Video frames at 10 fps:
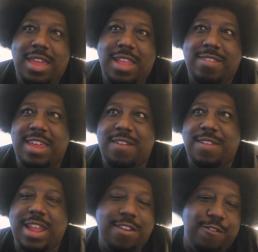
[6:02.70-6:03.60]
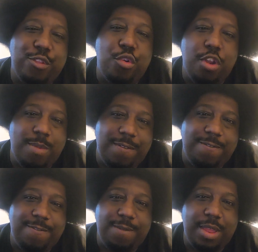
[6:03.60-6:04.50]
Instead of like a tournament
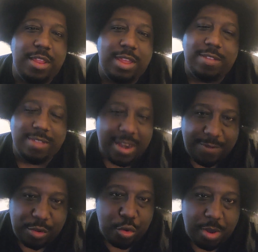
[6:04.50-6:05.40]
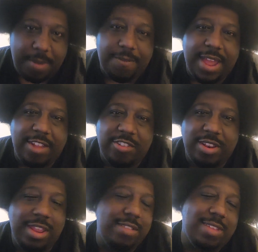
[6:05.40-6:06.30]

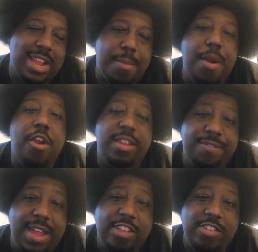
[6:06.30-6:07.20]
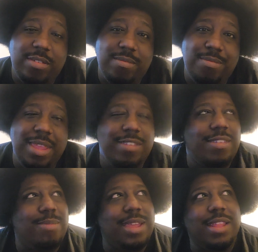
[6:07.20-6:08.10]
fashion, it's like a party faction.
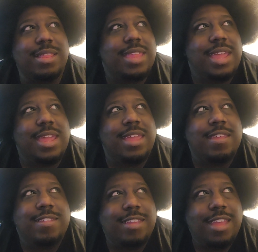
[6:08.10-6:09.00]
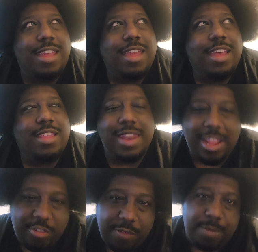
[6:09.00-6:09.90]
Because the thing is, the
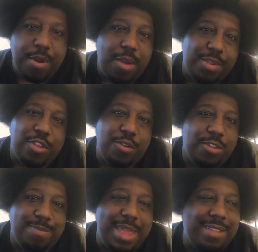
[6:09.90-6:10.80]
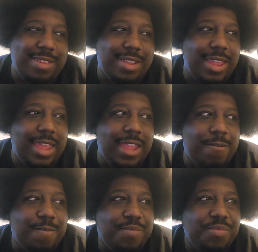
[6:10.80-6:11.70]
nature of the barbecue is basically
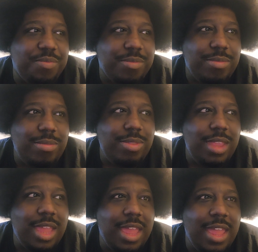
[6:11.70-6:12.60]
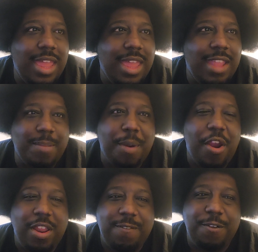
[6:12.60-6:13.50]
it's a
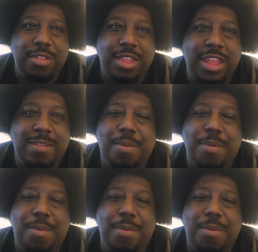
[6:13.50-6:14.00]
party for the